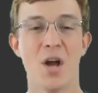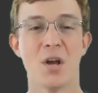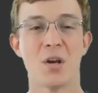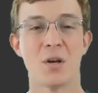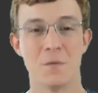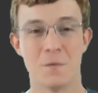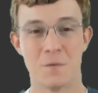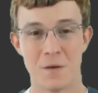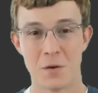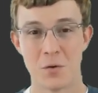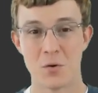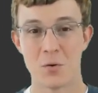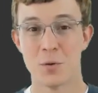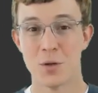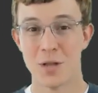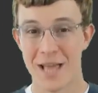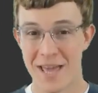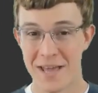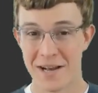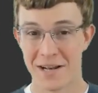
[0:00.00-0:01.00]

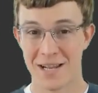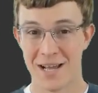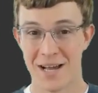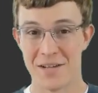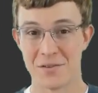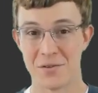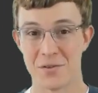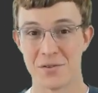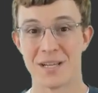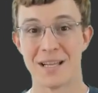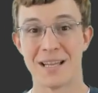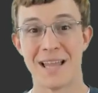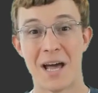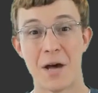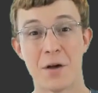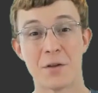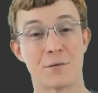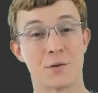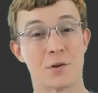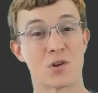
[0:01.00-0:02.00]
Configurable Analyzers
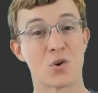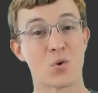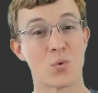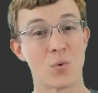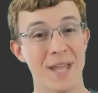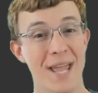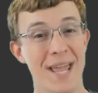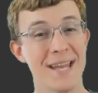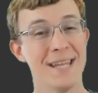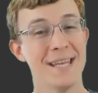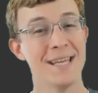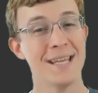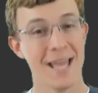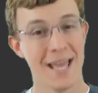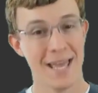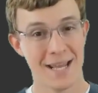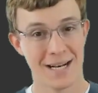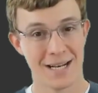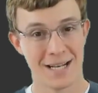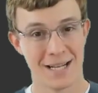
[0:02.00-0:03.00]
allows for creating
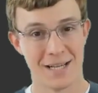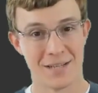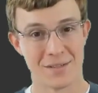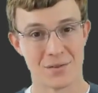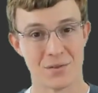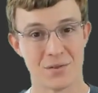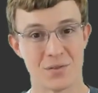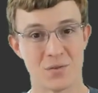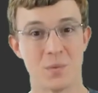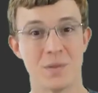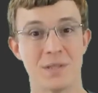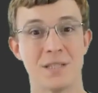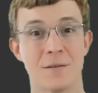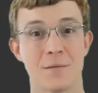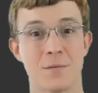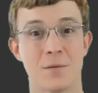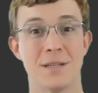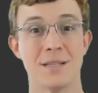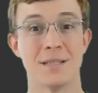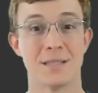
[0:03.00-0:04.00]
analyzers with
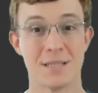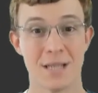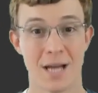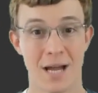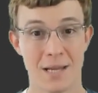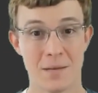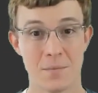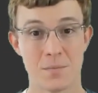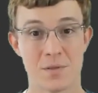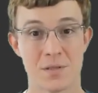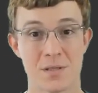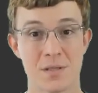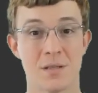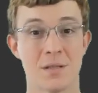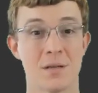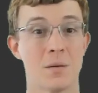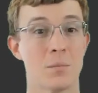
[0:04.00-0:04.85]
different types,